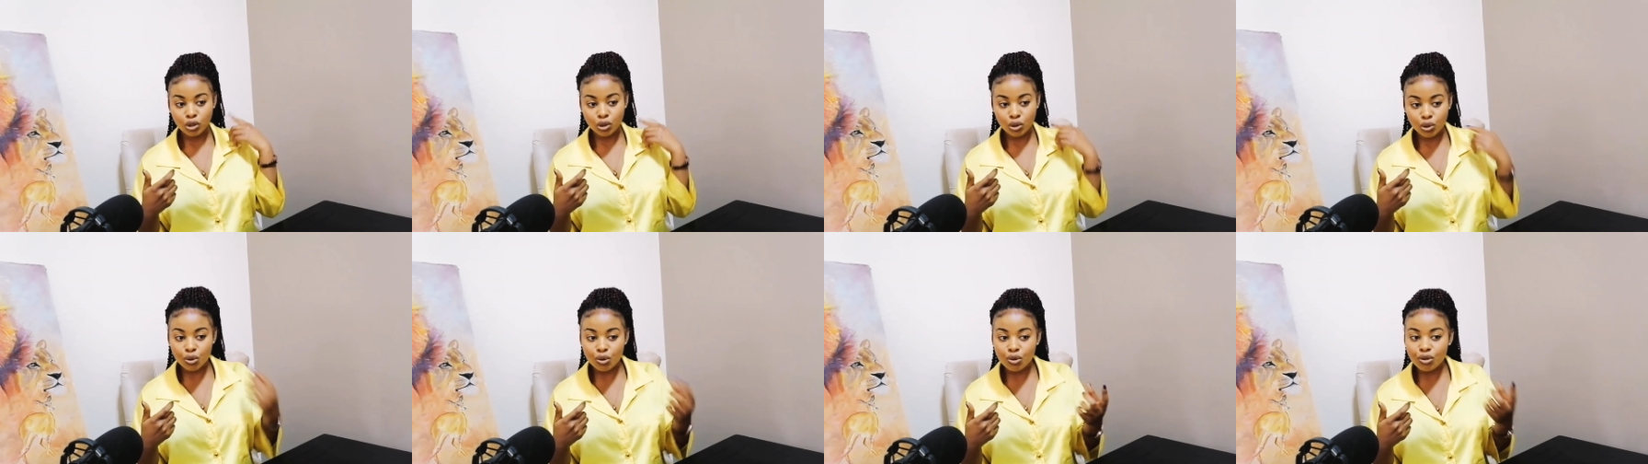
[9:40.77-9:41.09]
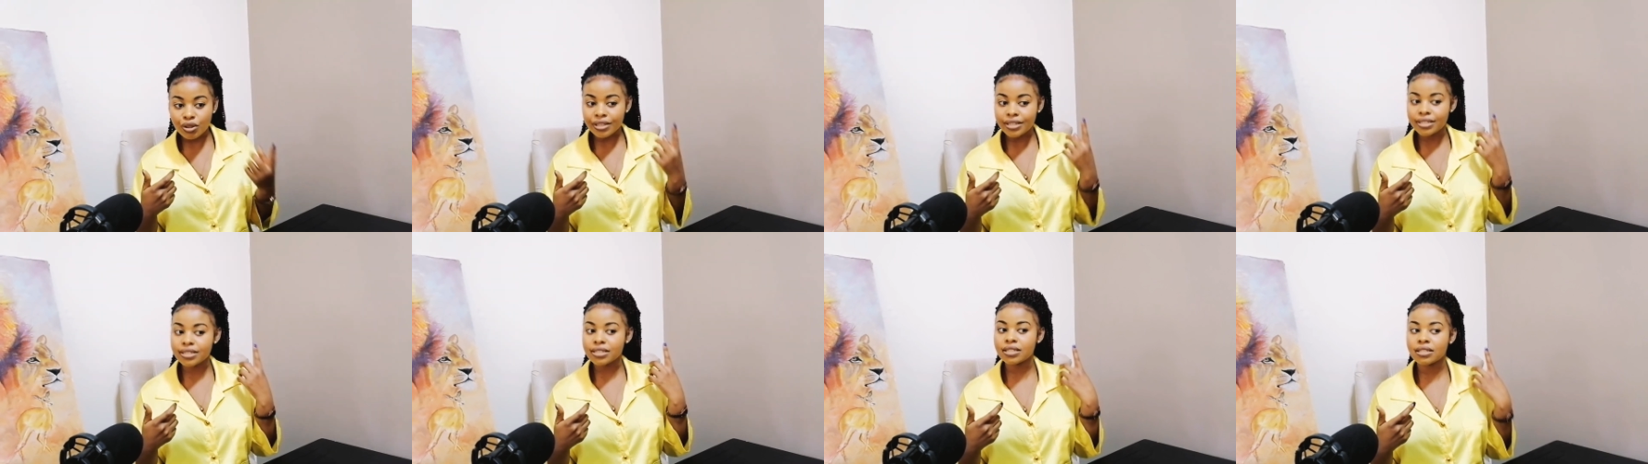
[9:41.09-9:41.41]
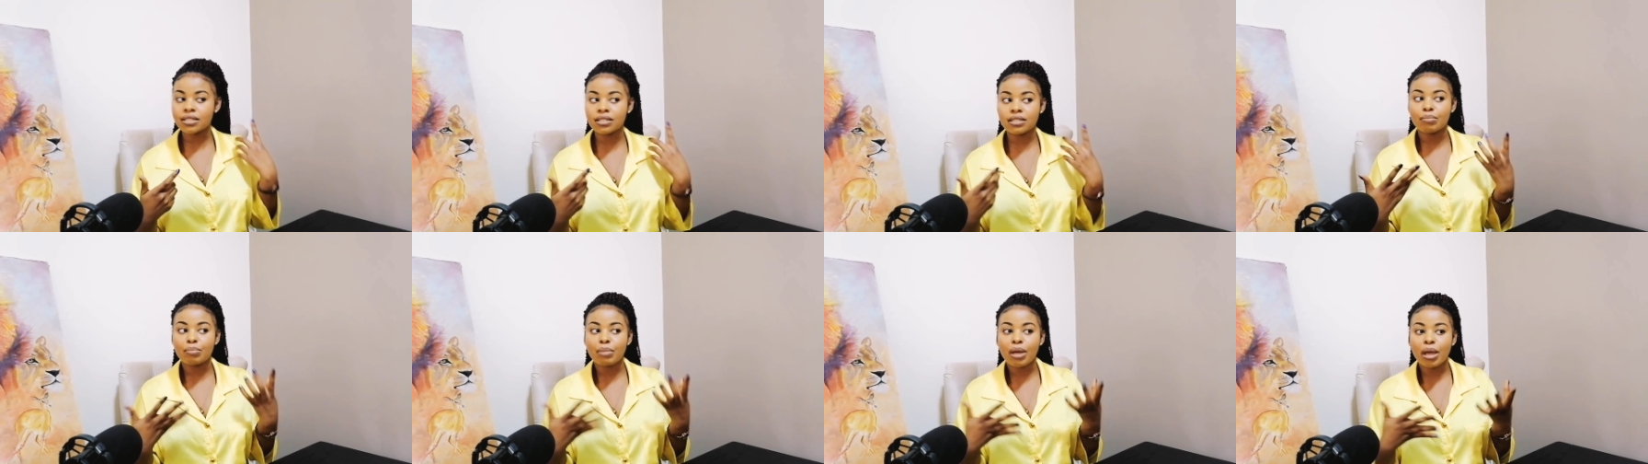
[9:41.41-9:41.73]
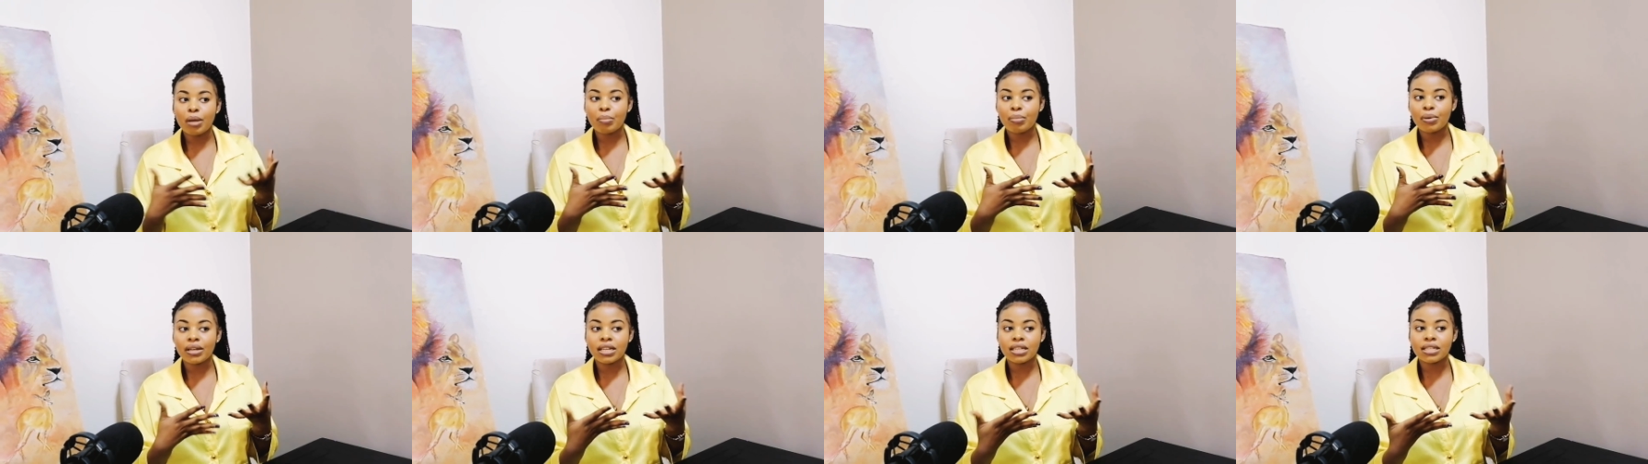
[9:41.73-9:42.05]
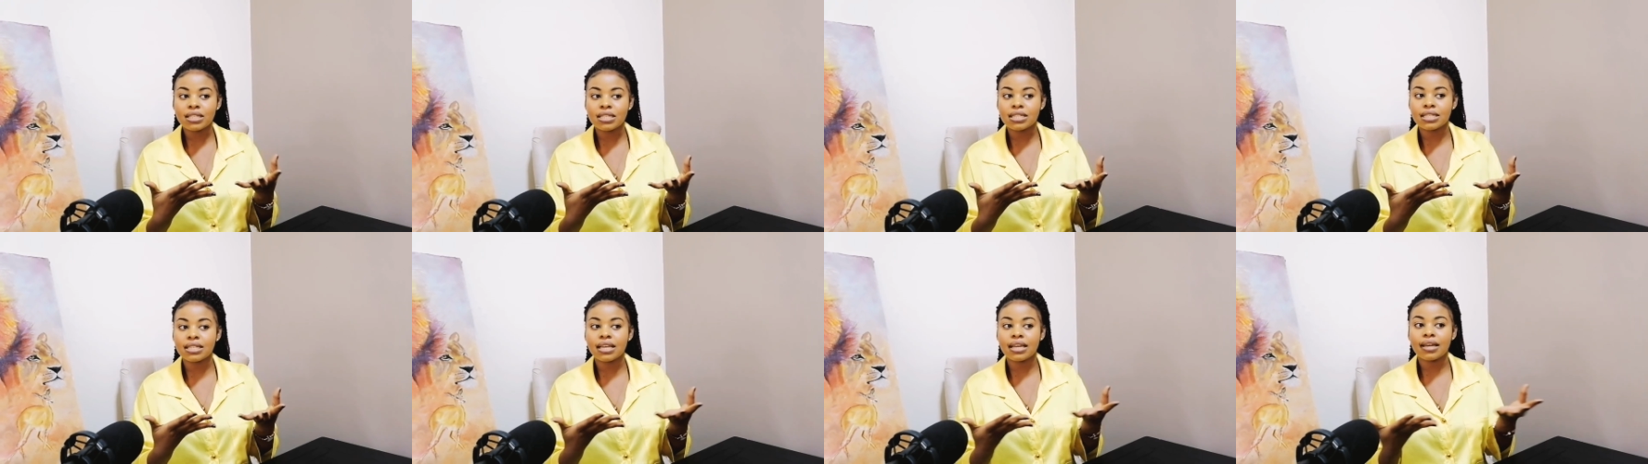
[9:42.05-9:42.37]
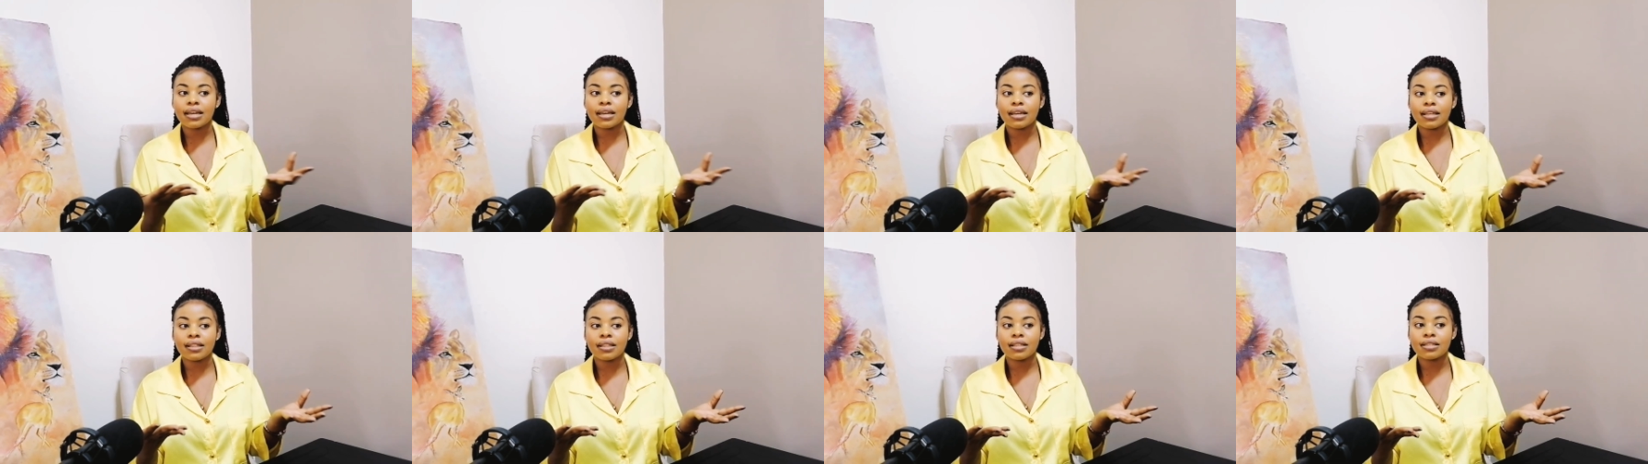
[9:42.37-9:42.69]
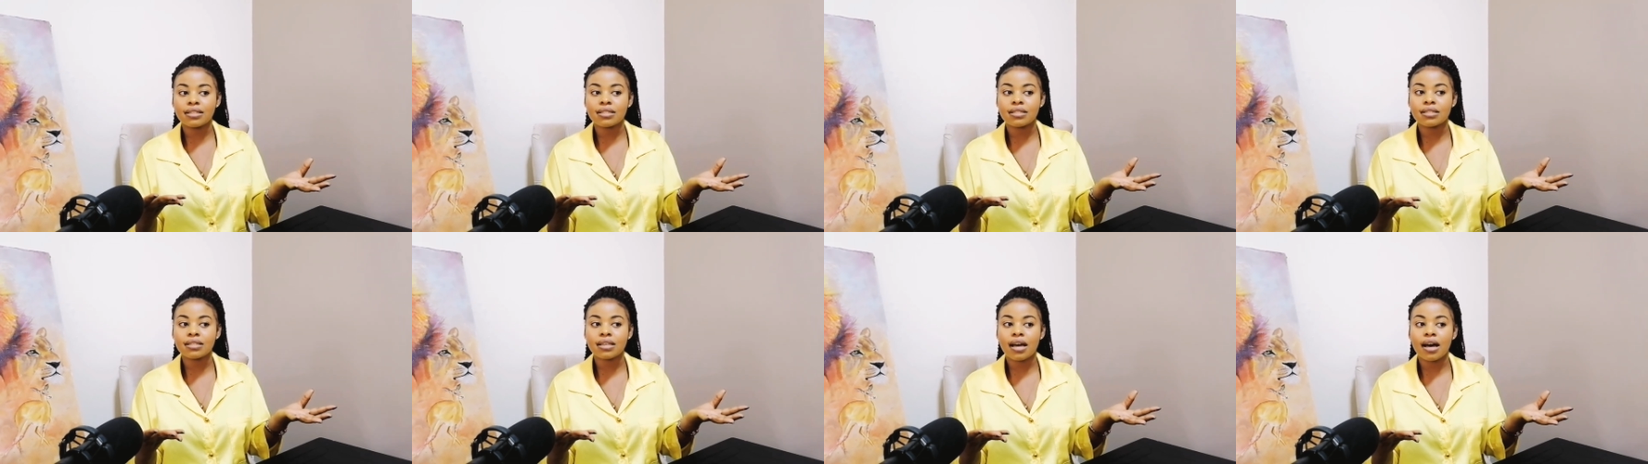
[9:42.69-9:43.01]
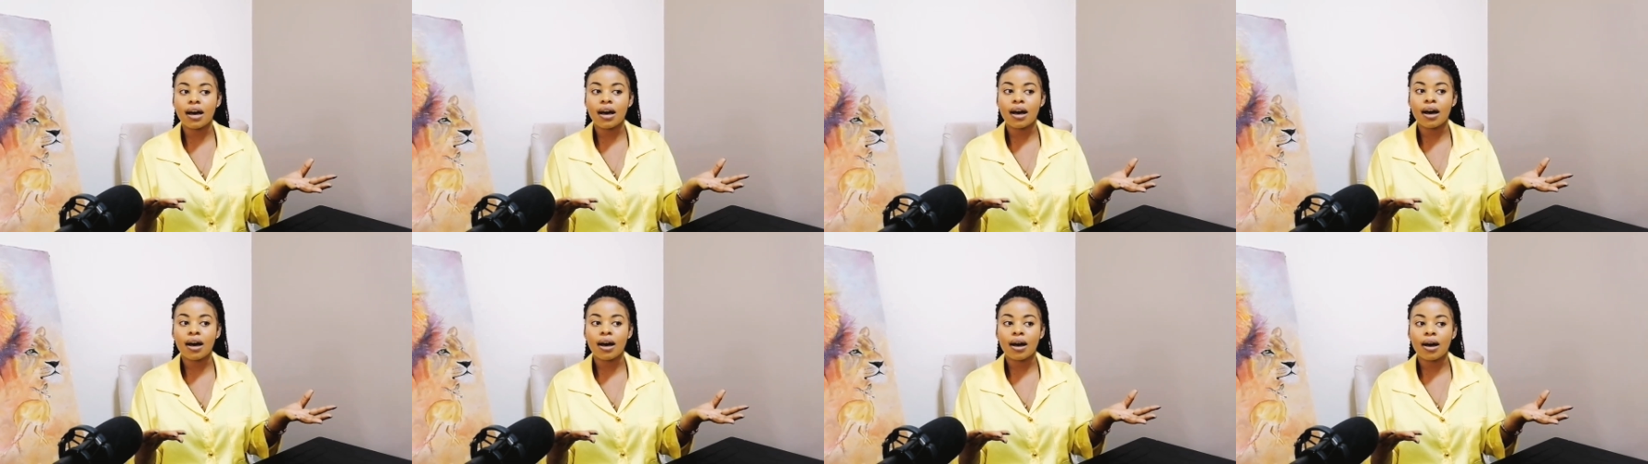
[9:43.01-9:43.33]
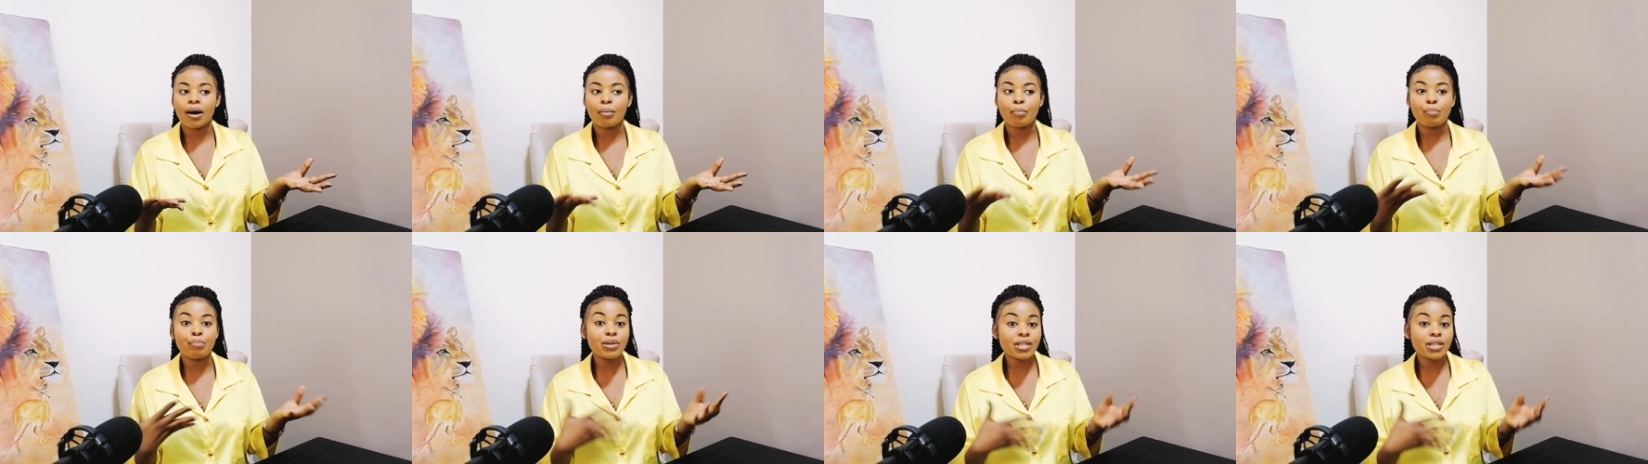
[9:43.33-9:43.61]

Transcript: do this maybe let's say this uh,